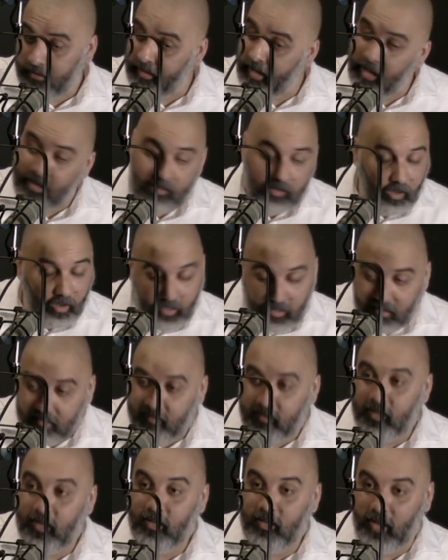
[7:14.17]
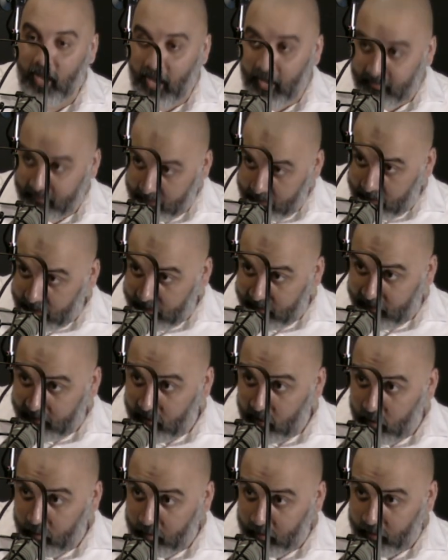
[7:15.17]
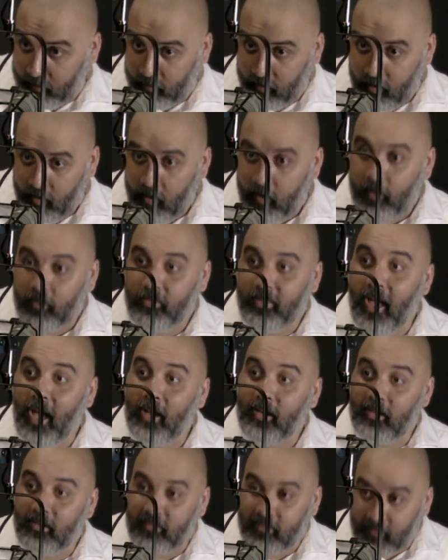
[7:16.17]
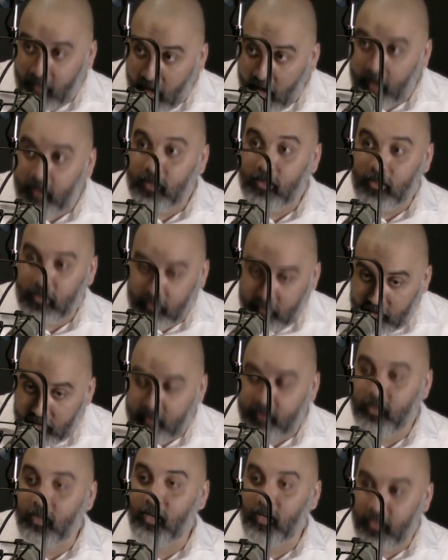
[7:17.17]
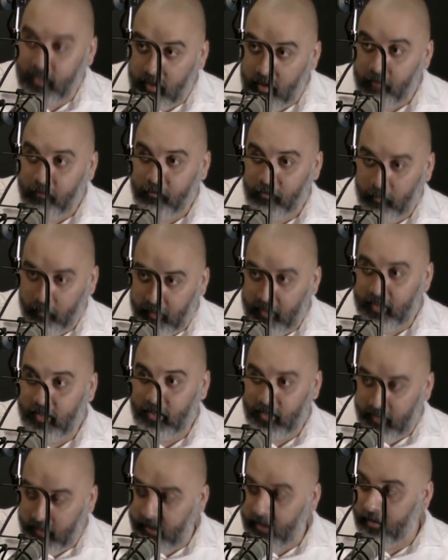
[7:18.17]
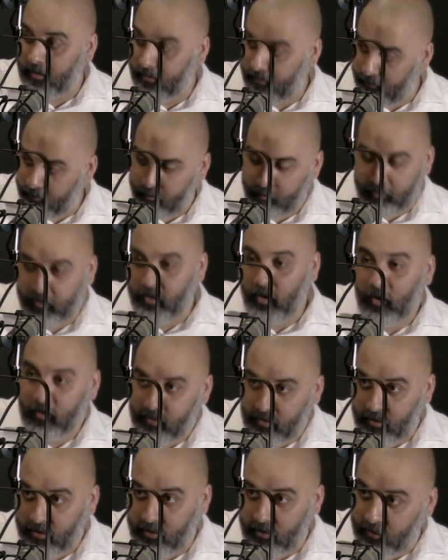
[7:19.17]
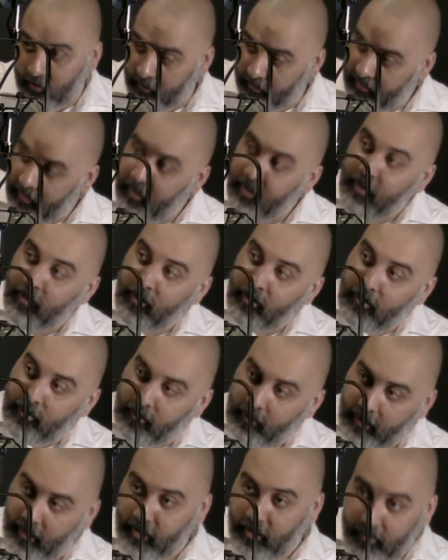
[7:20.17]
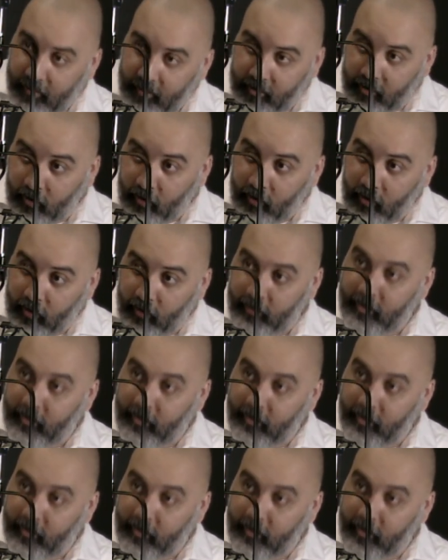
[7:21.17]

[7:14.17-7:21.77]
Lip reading: That is, honestly, as a consumer, that is not good enough for me to put on clothes, get in the car,